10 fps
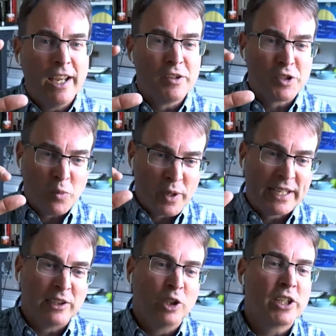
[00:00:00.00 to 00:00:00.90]
And so
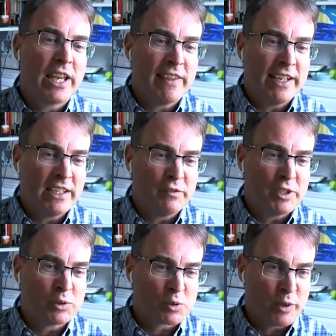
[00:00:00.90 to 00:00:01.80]
when I look at that
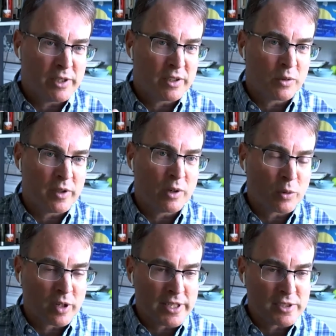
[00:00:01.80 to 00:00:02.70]
individual's record or
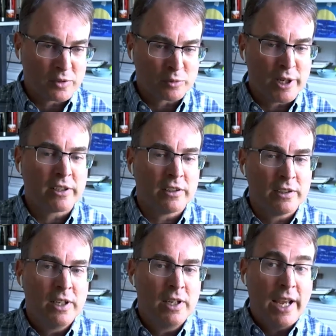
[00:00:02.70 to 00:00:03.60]
that organizational's
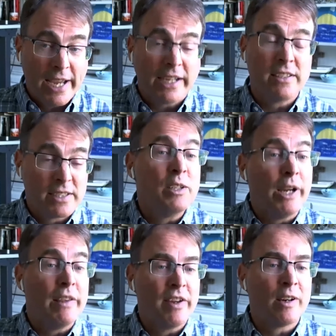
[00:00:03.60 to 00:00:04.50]
record, I can
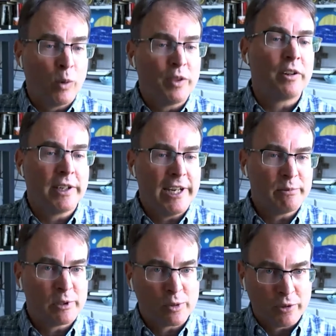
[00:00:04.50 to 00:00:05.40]
see right there what their
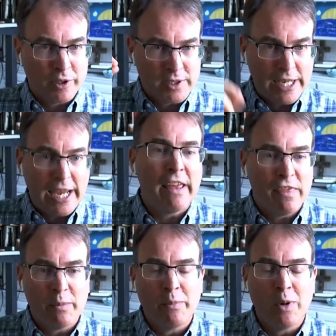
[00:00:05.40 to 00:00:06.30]
engagement score is
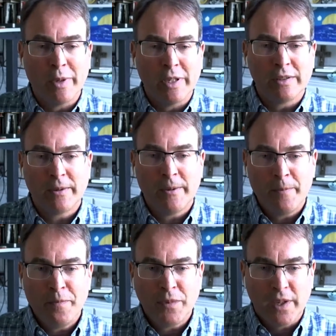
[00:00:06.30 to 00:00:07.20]
at the moment.
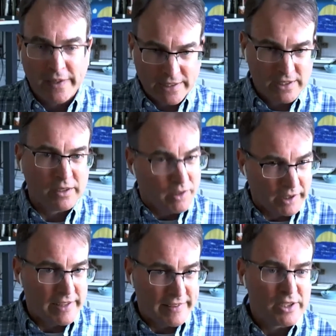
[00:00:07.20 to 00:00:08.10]
And that's
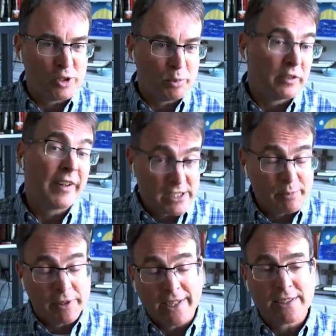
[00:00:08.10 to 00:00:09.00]
again, that's super
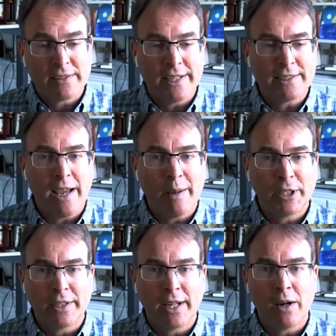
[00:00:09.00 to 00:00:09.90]
advanced, but that's that's
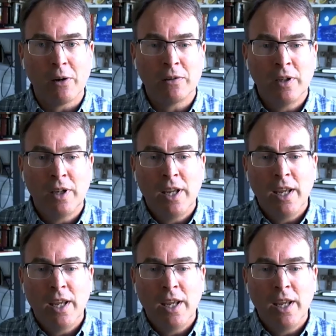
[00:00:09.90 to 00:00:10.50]
happening now.